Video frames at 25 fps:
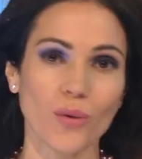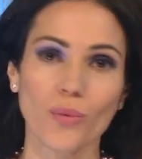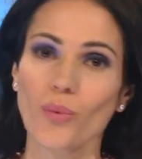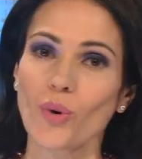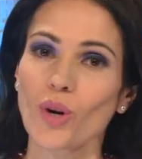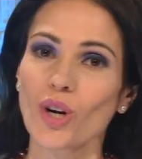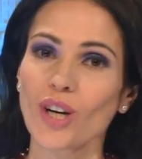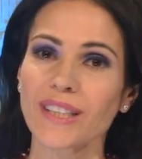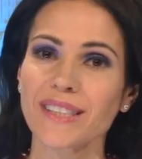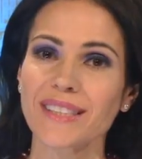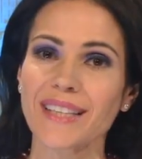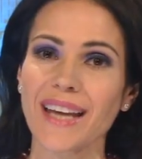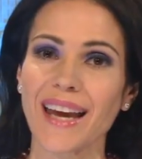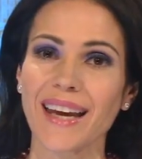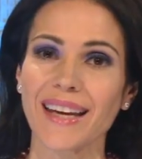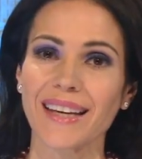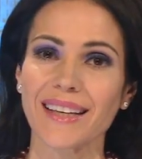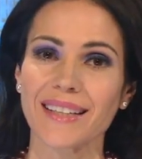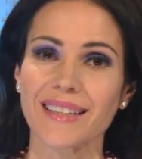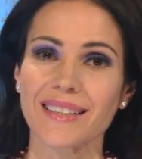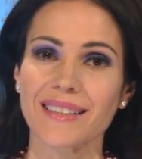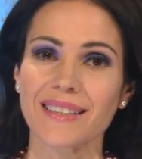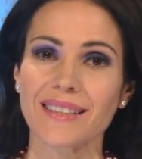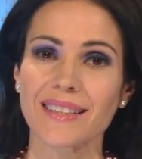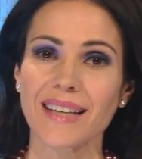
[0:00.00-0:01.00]

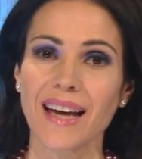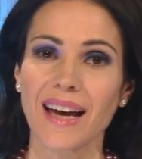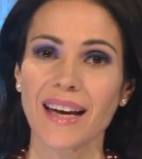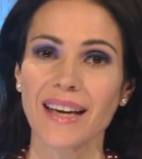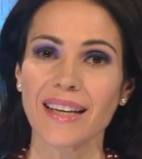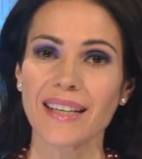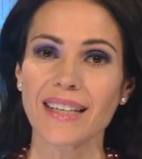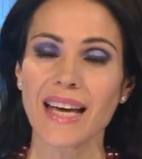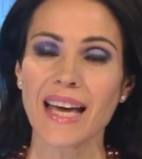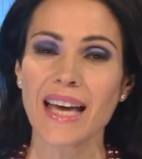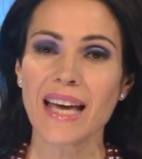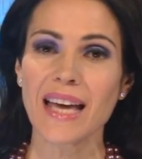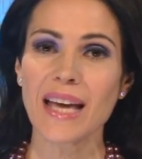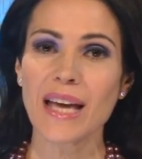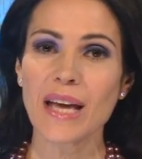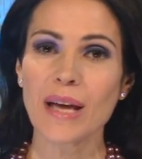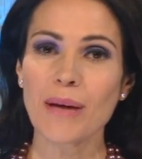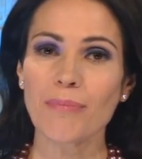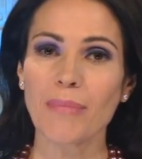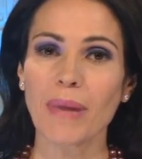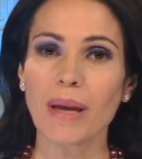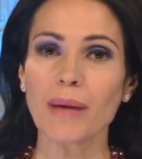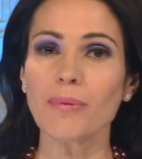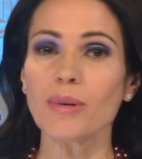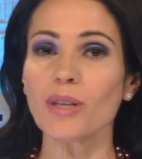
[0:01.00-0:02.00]
workday is done,
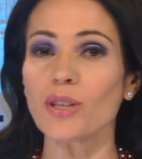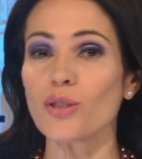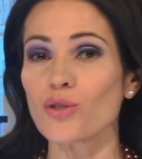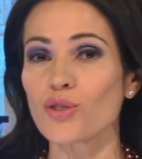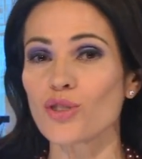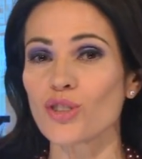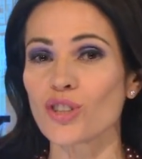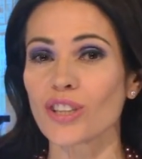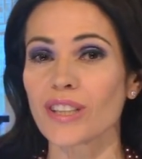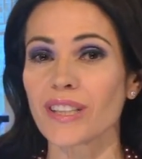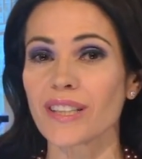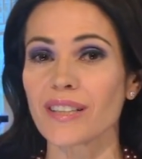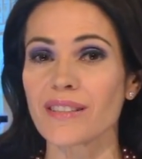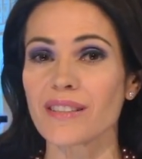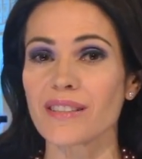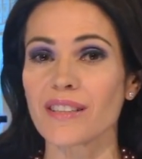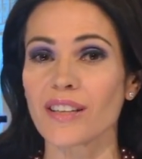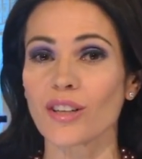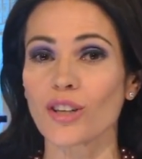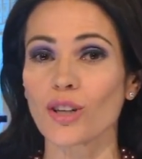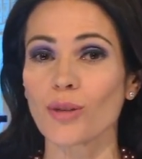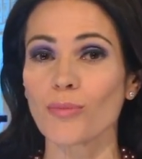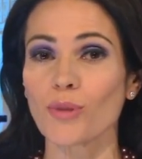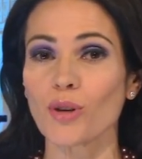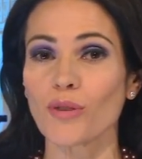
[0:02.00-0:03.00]
maybe you should
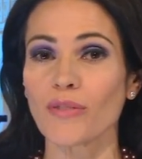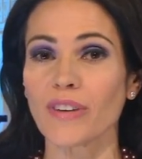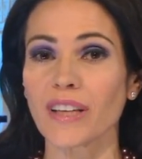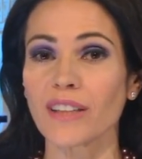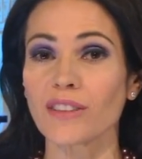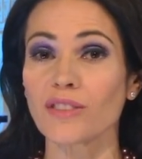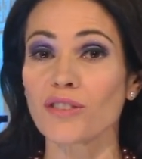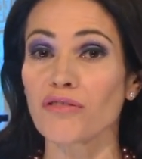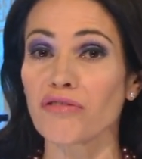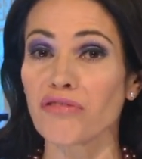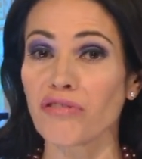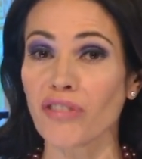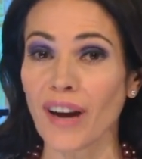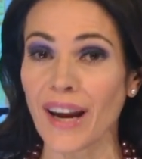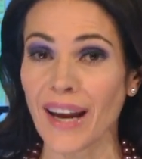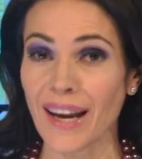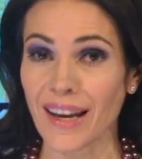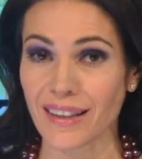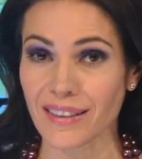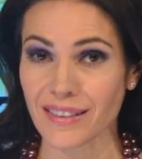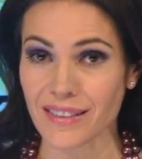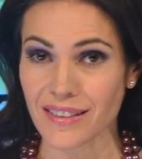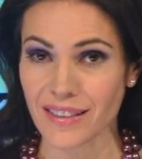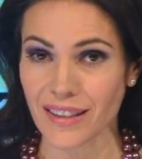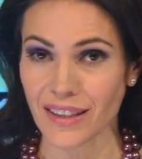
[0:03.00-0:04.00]
consider moving to
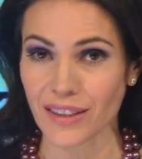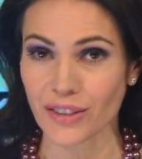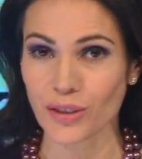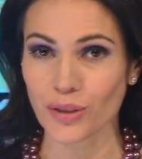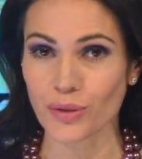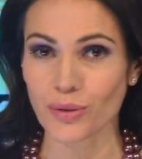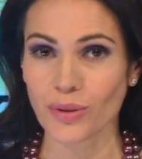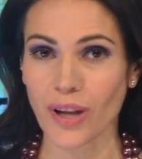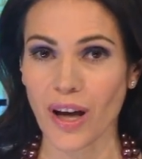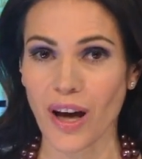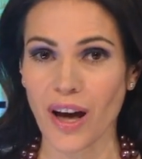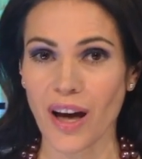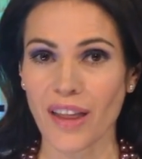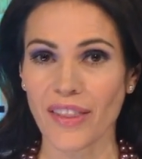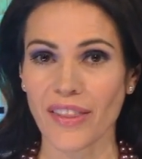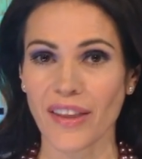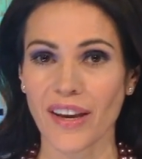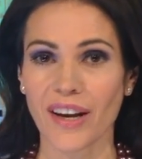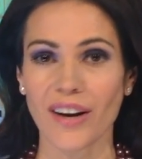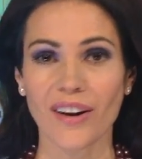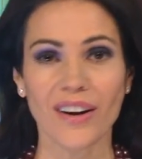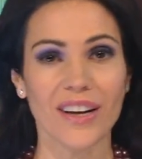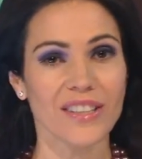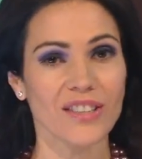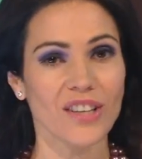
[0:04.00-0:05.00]
France. A new law
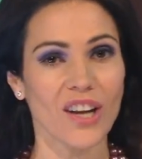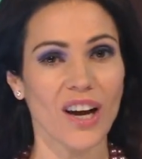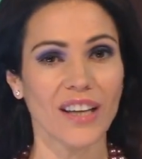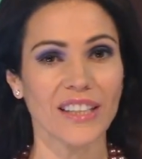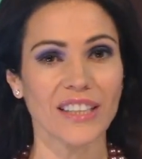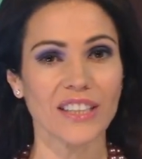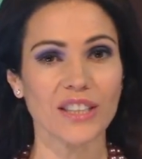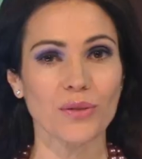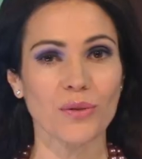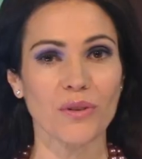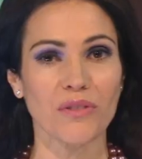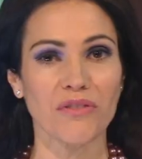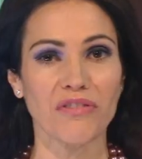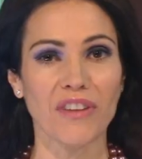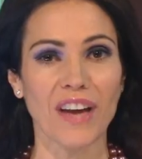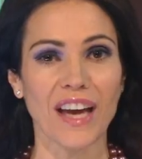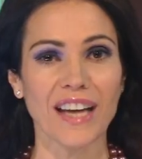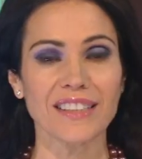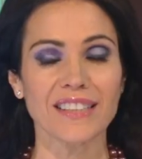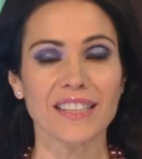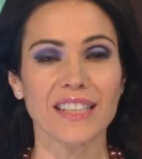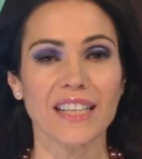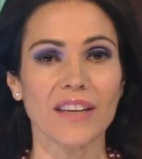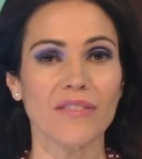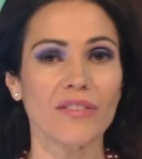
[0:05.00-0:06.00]
there has gone into
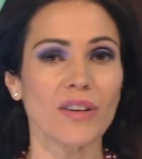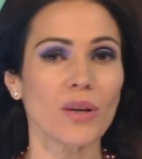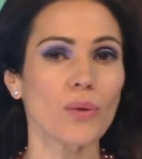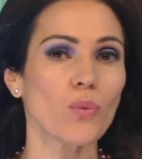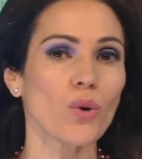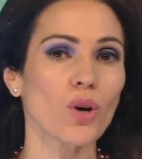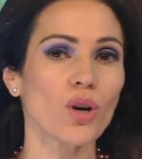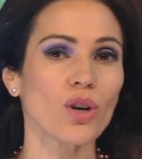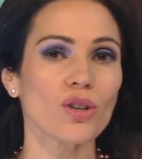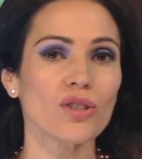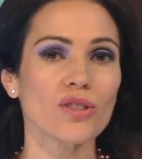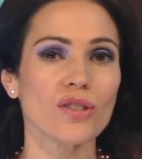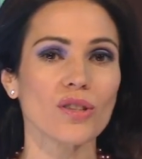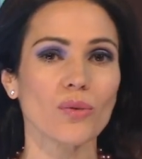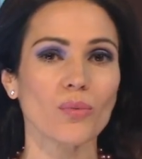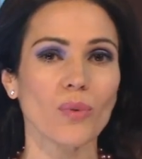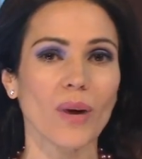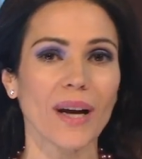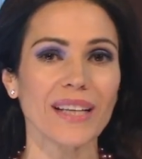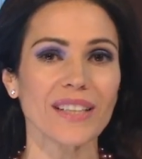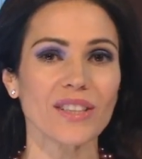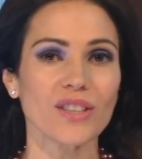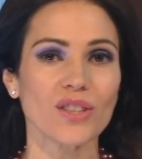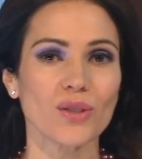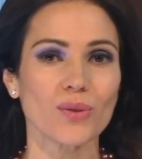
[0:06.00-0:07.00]
effect, giving workers the
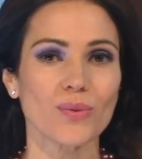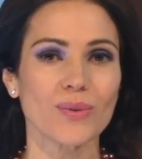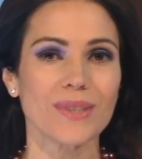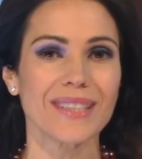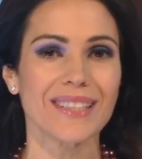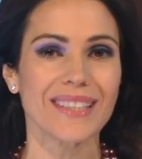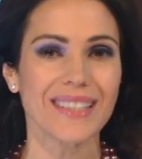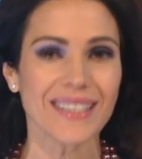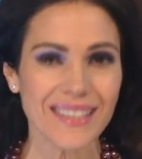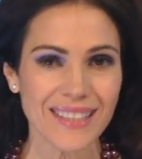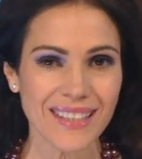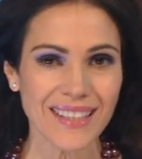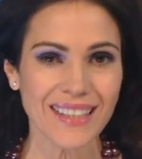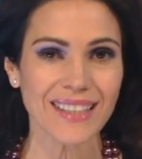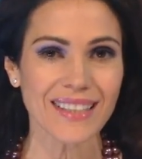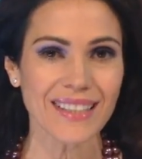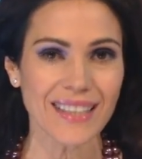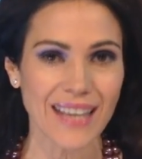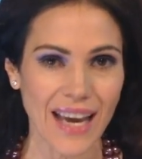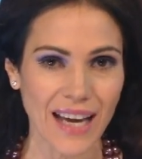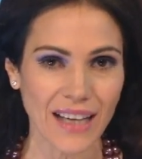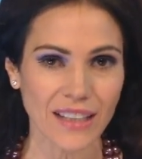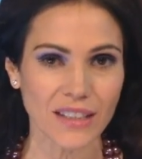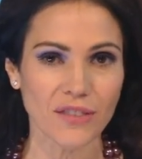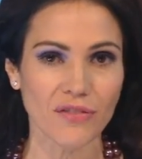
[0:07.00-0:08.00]
right to
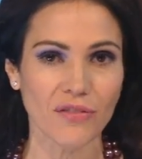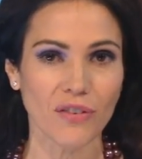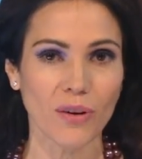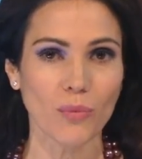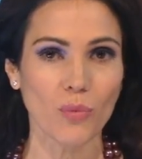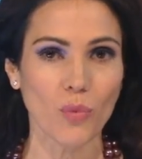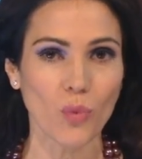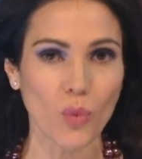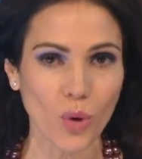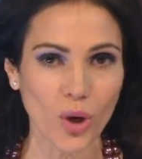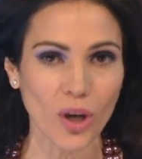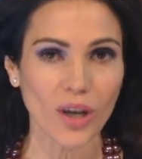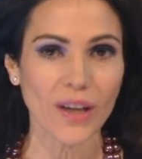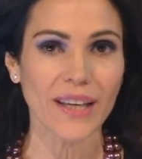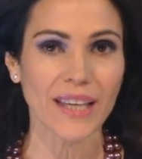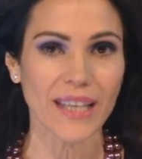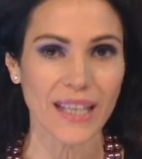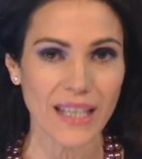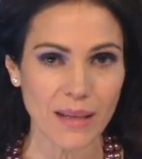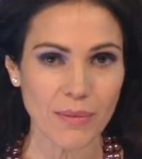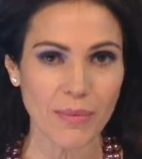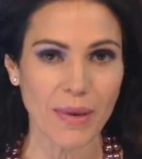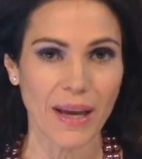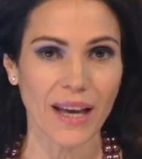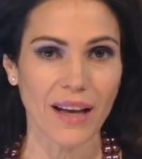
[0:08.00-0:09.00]
disconnect from work
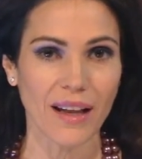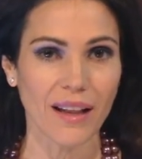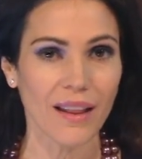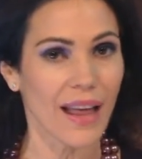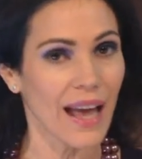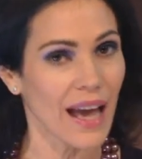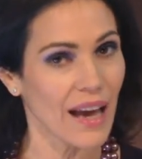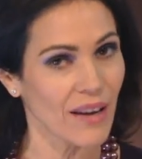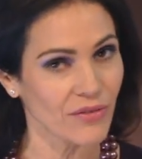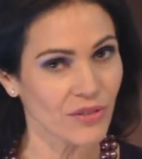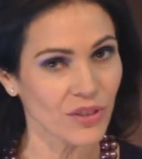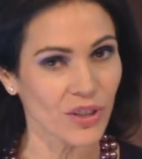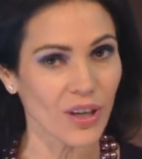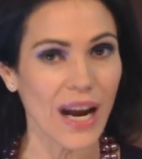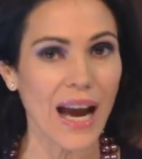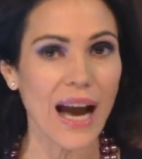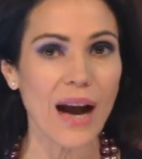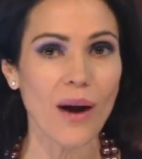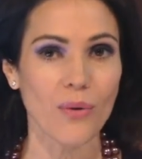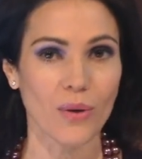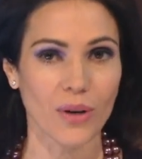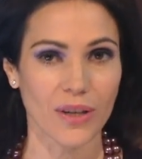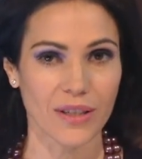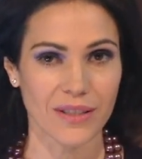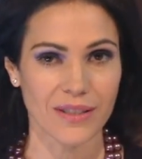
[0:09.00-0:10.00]
email after
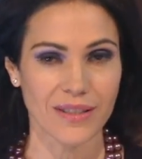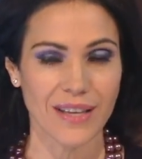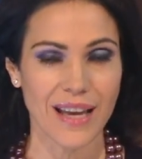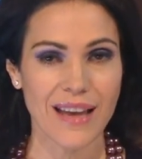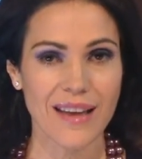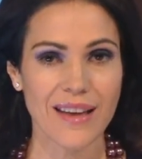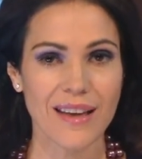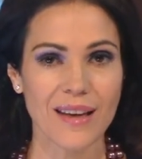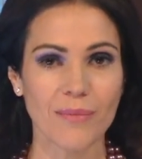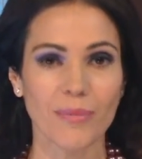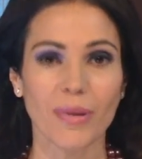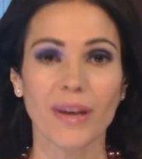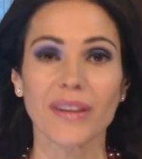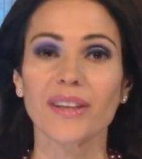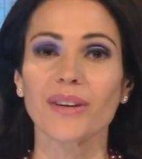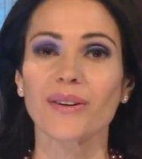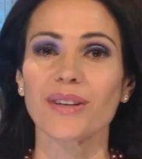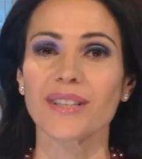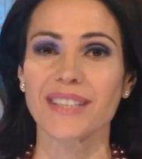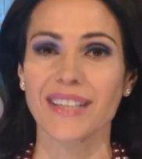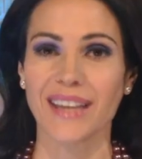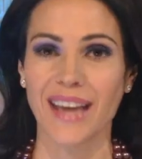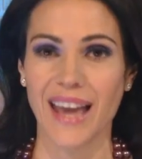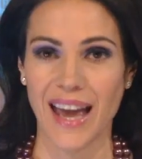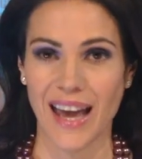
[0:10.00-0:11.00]
hours. But there
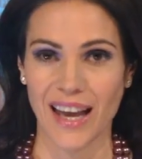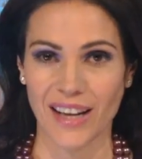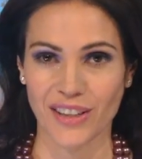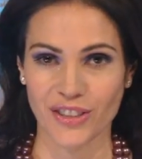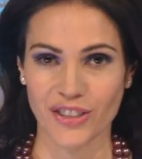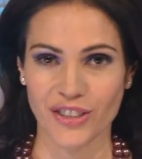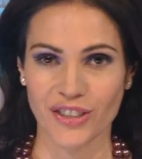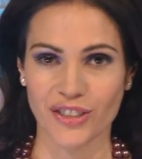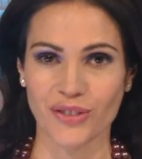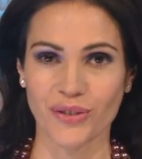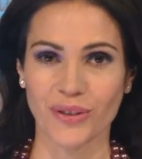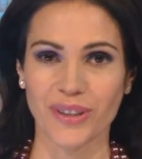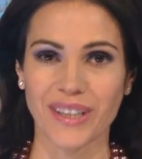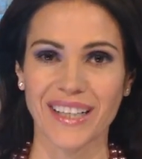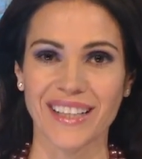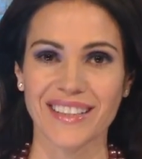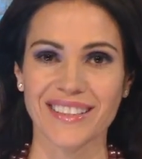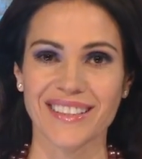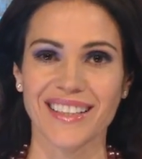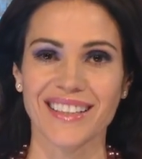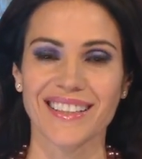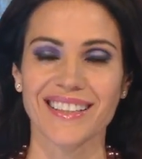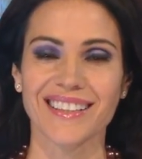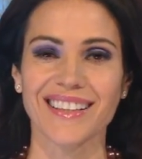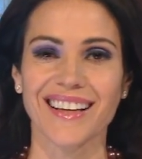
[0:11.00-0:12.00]
is a catch. Joining
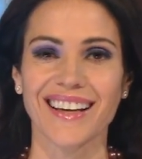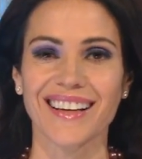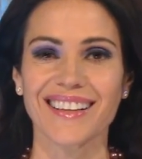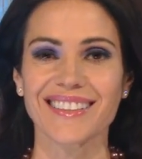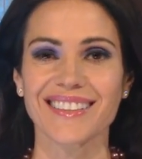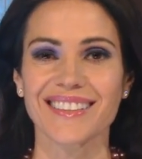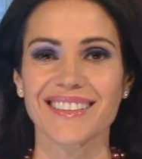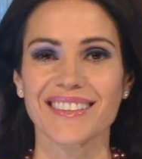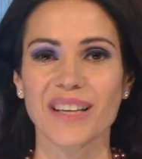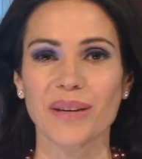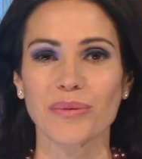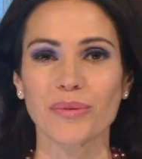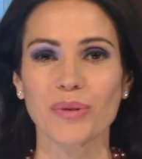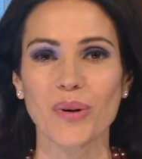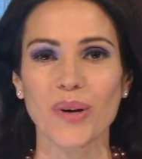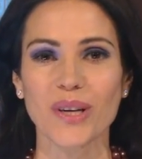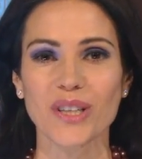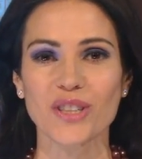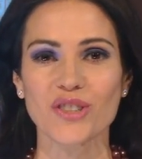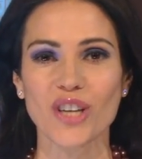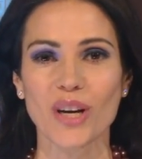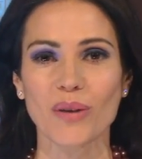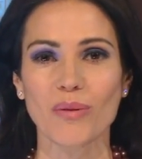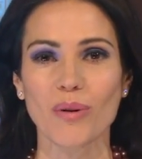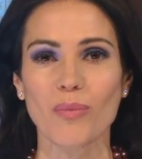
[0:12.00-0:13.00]
us to discuss is
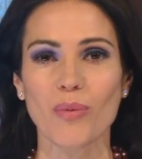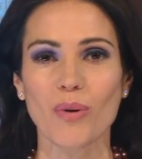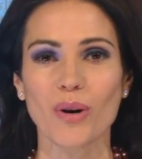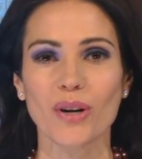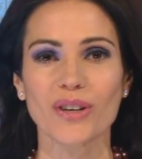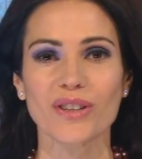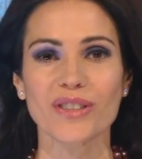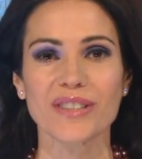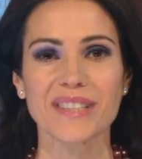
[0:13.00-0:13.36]
WSJ reporter